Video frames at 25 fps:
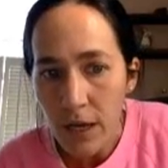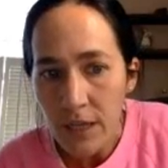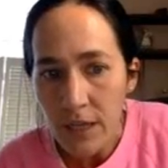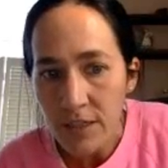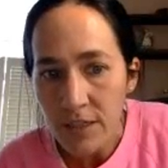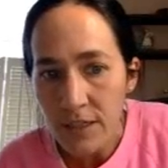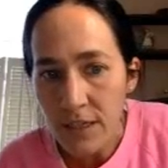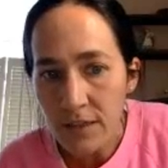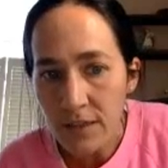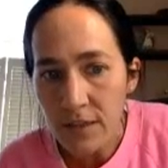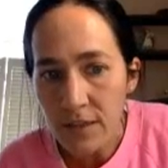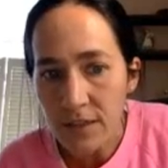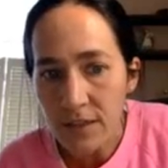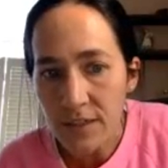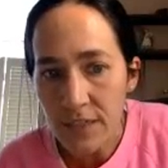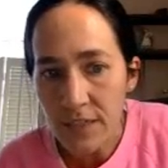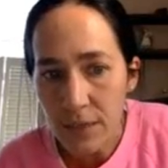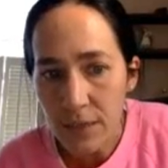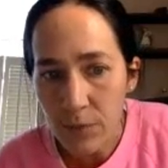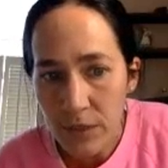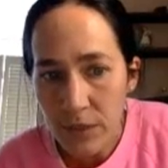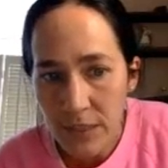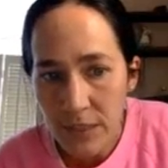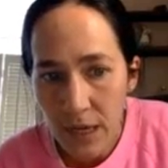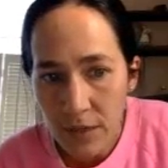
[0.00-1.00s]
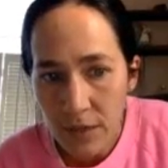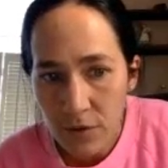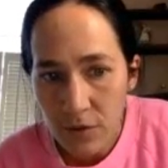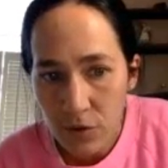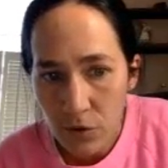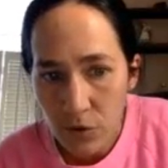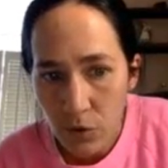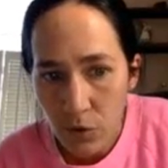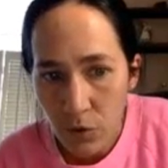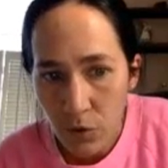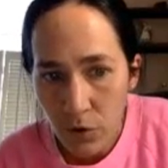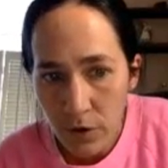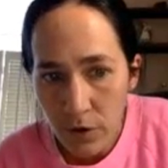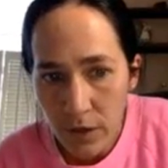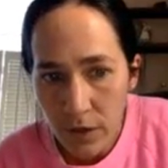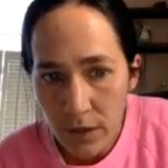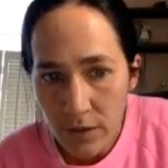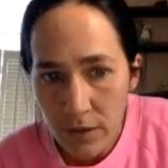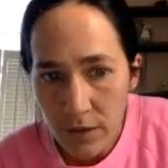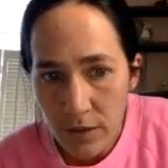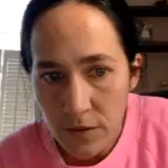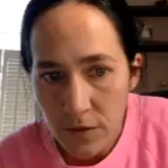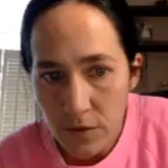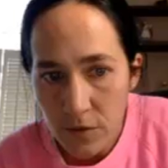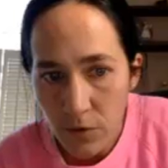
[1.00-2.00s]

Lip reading: to get the same exact two coordinates,